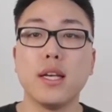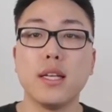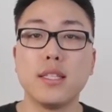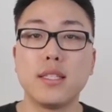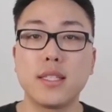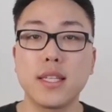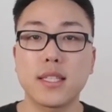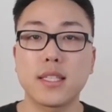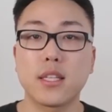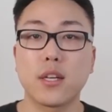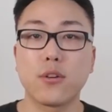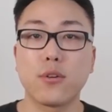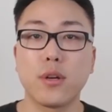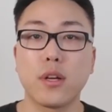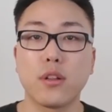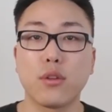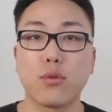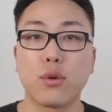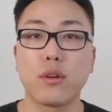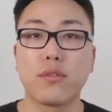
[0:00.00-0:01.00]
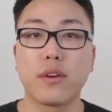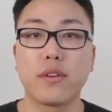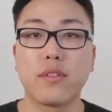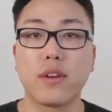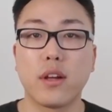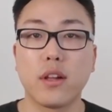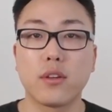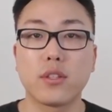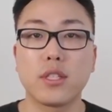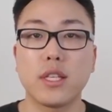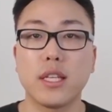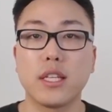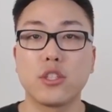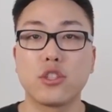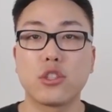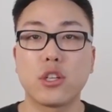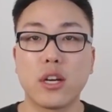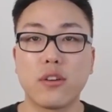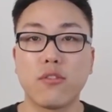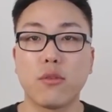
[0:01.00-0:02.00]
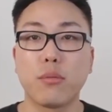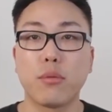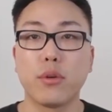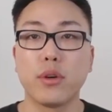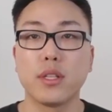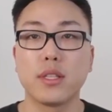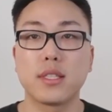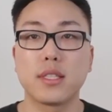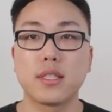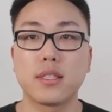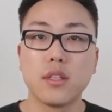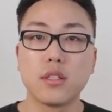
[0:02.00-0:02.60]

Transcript: $625 in travel points.